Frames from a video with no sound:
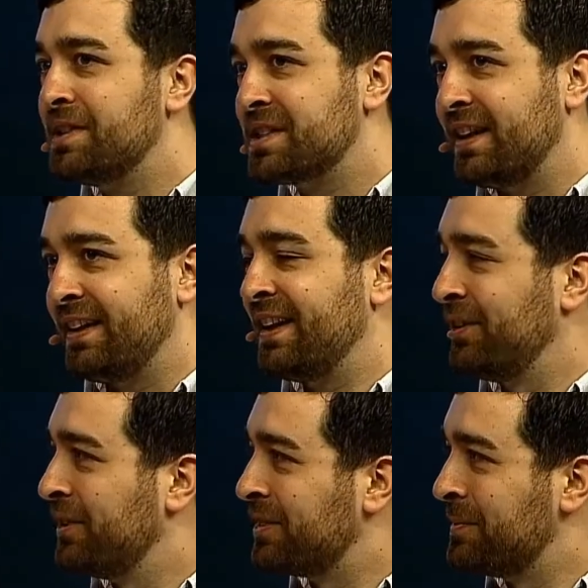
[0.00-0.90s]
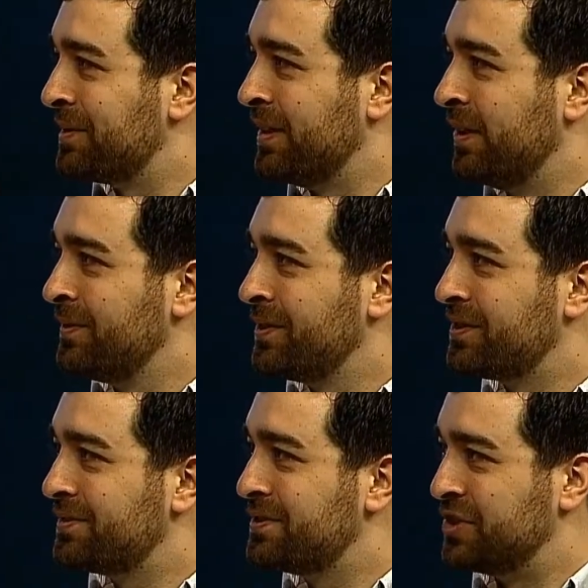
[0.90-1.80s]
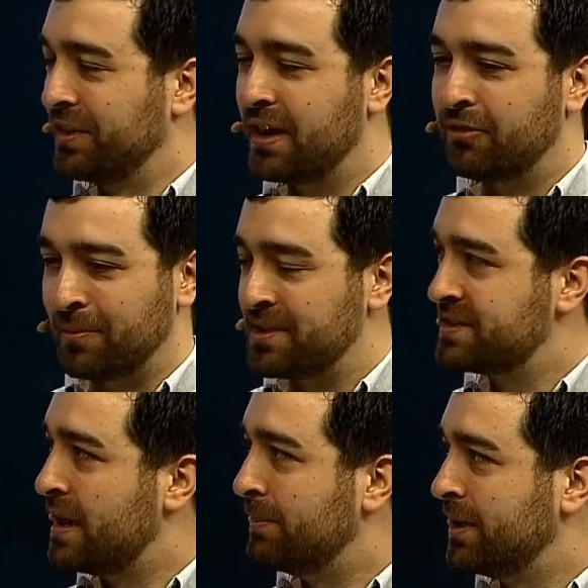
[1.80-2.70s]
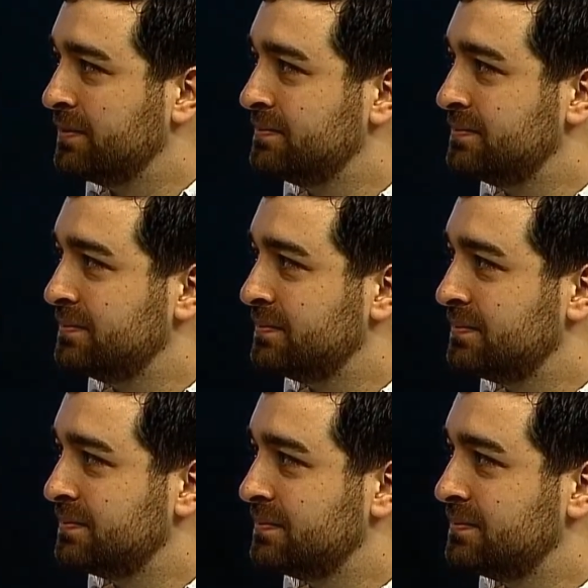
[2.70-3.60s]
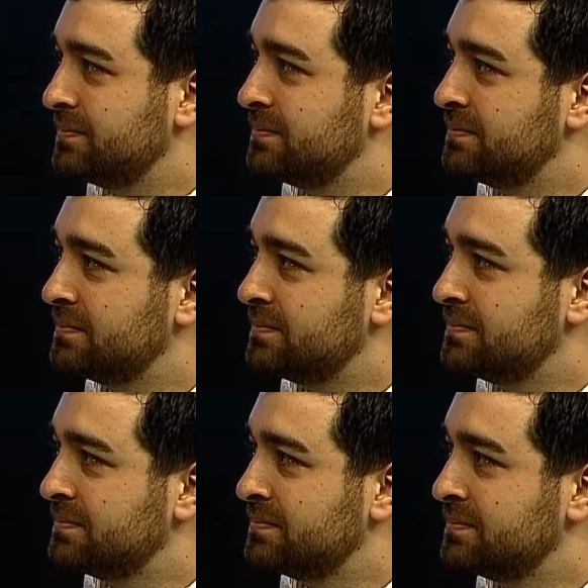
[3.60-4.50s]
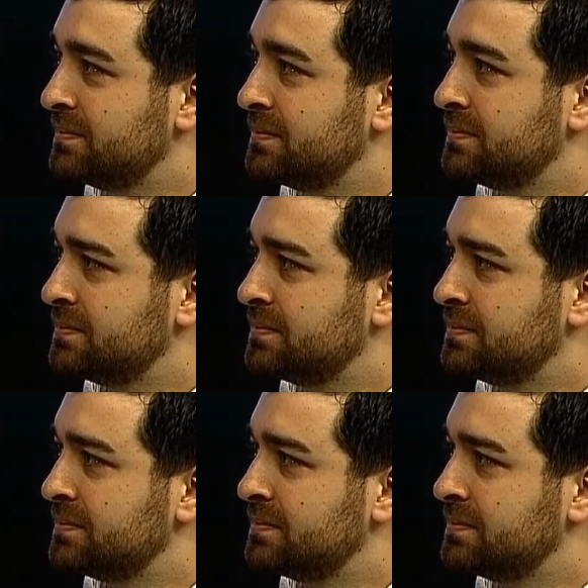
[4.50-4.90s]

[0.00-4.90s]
can't handle it themselves, should the government step in? Well, I think if we're